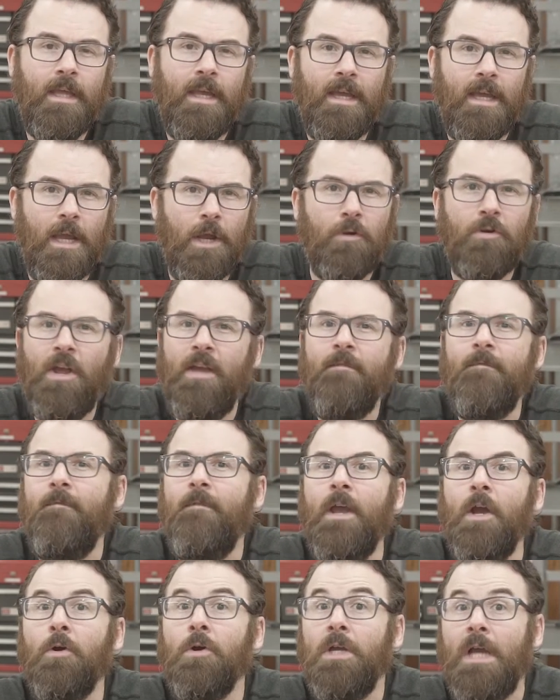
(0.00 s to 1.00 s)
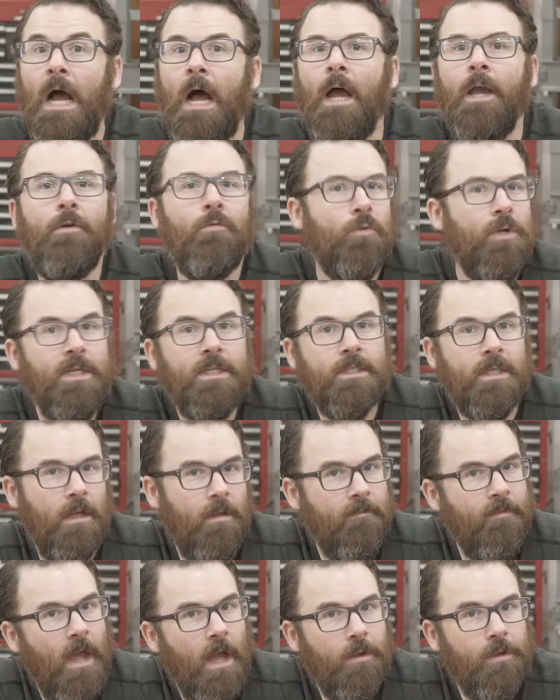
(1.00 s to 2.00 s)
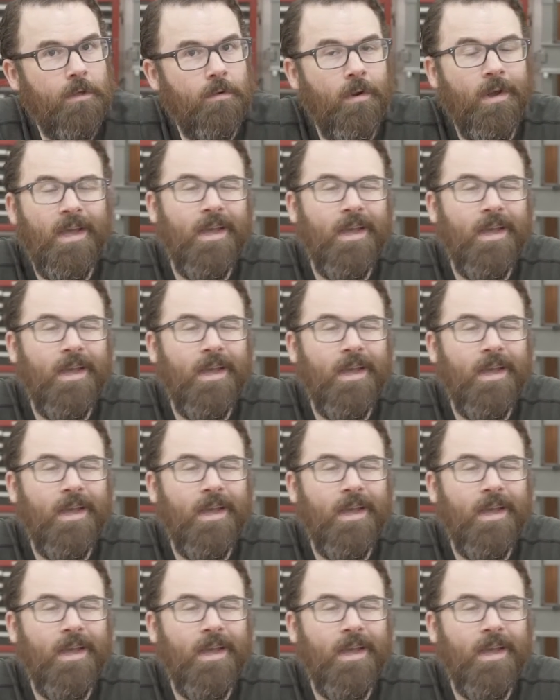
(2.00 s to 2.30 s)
they carry a very high resale value.